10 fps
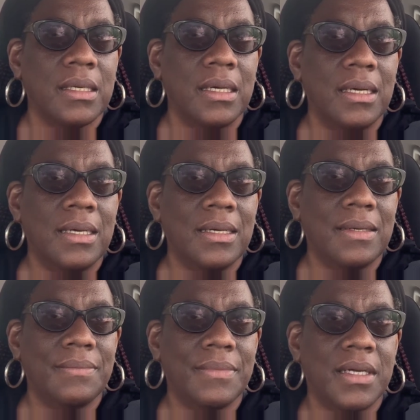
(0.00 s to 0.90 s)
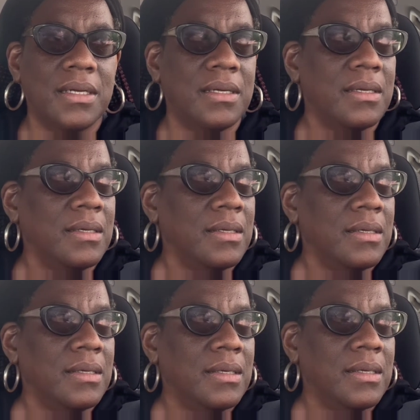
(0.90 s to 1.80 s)
Um,
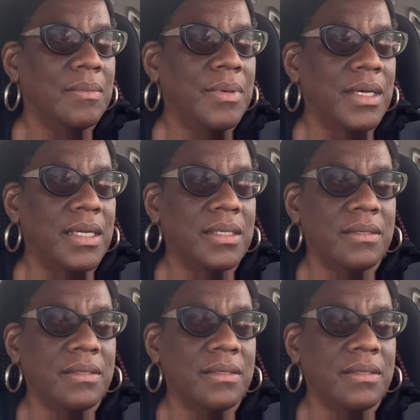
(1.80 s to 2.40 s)
but